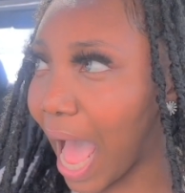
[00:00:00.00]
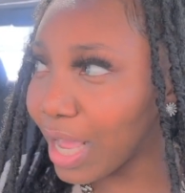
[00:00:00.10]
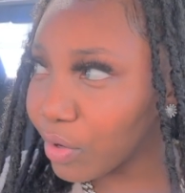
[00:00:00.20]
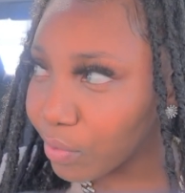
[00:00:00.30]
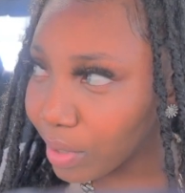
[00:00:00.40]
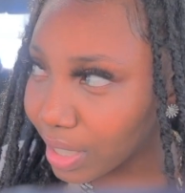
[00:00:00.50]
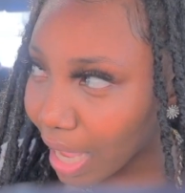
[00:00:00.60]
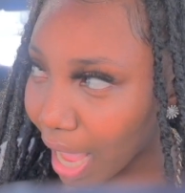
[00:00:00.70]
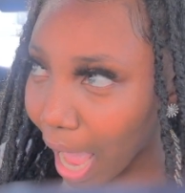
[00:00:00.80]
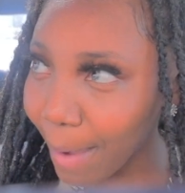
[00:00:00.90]
I don't really.
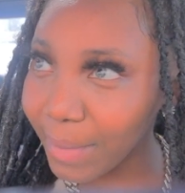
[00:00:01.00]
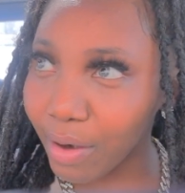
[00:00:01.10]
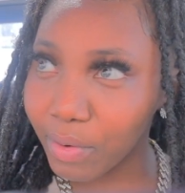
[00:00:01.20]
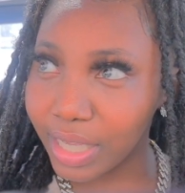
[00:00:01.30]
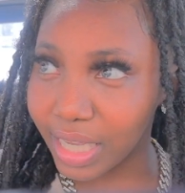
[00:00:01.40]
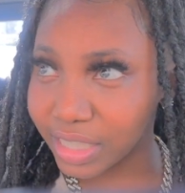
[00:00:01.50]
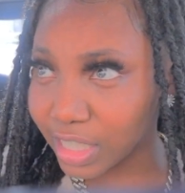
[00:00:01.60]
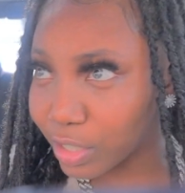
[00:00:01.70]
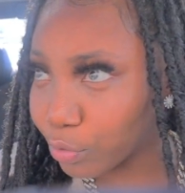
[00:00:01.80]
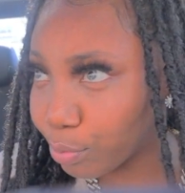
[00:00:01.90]
I'm not really
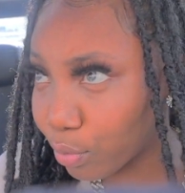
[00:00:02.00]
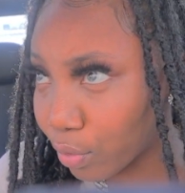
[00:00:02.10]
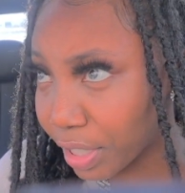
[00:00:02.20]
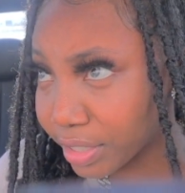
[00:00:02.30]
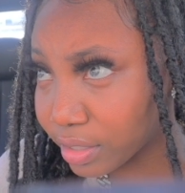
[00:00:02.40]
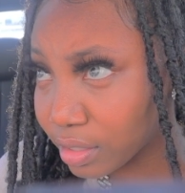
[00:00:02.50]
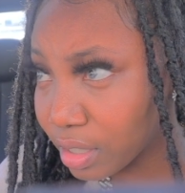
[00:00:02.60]
into little boys.